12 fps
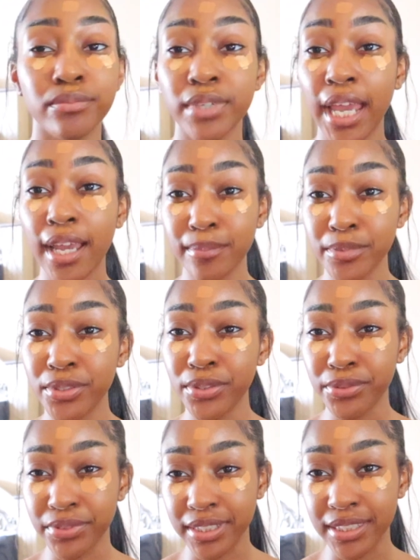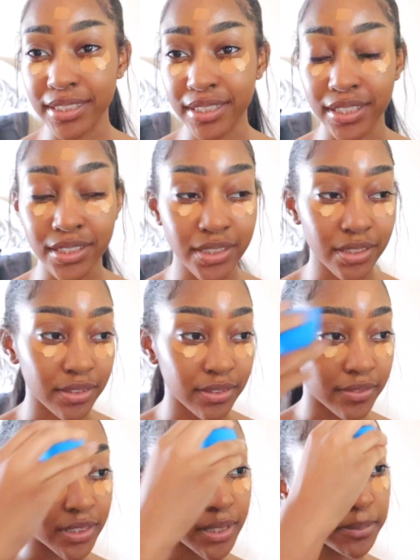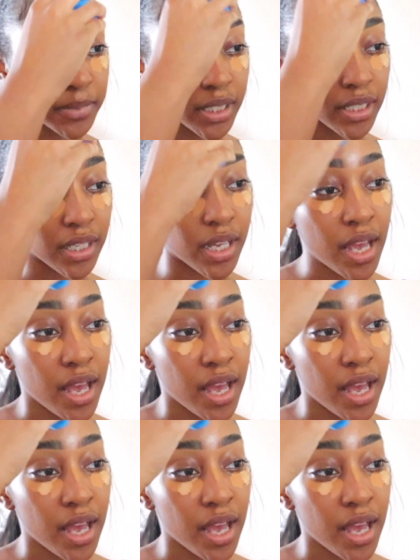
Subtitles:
came to a realization of something.